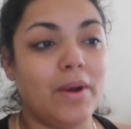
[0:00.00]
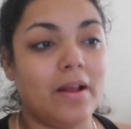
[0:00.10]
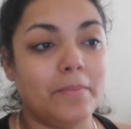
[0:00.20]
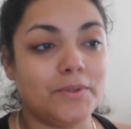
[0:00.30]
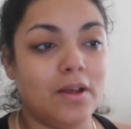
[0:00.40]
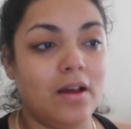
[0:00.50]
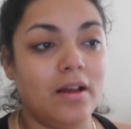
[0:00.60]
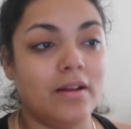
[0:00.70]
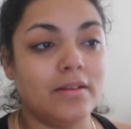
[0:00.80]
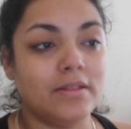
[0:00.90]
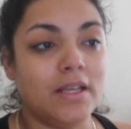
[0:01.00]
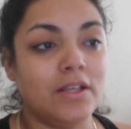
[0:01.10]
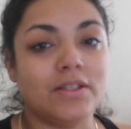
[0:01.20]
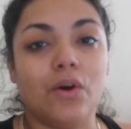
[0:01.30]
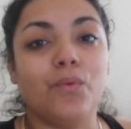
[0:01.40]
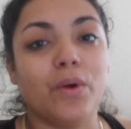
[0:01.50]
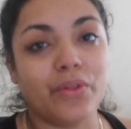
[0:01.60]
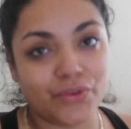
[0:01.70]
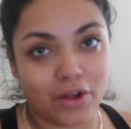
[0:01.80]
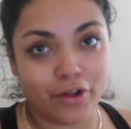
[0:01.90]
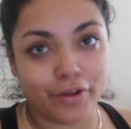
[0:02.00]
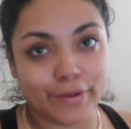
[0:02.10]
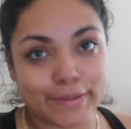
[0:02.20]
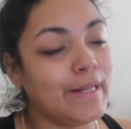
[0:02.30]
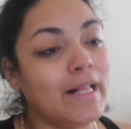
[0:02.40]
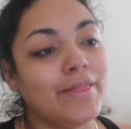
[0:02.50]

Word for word: breakup songs, self-worth songs.